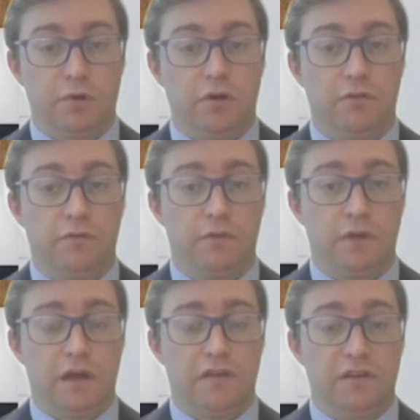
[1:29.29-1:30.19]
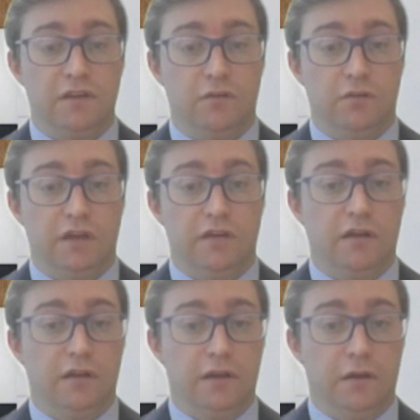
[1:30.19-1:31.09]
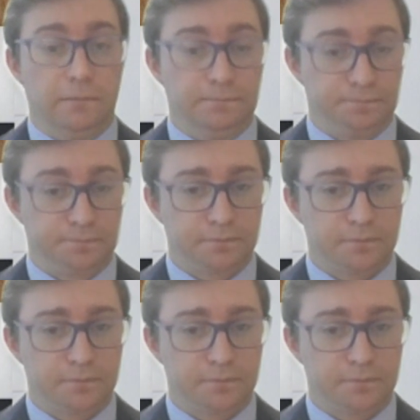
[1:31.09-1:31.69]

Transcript: That's both diesel and unleaded.